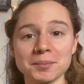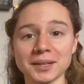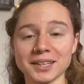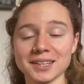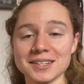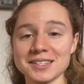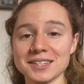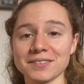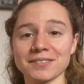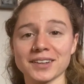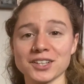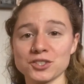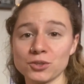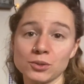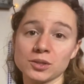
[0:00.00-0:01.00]
because if
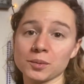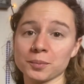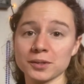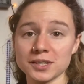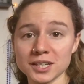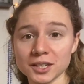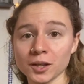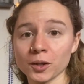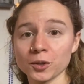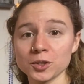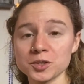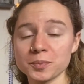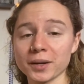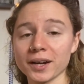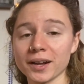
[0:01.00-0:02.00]
I choose a particular
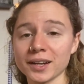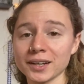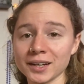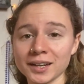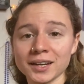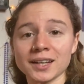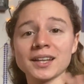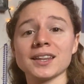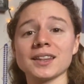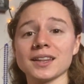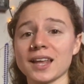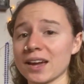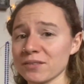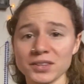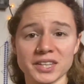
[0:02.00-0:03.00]
spot,
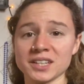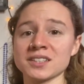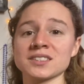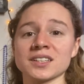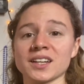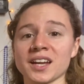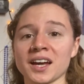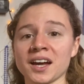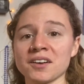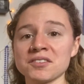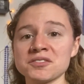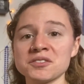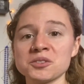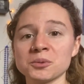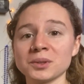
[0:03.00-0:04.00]
everything's gonna have
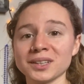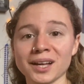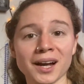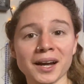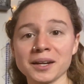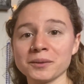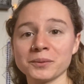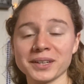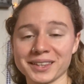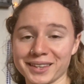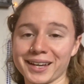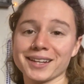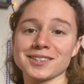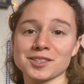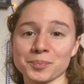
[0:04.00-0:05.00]
to align with
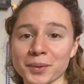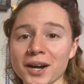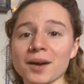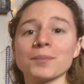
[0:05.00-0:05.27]
that spot.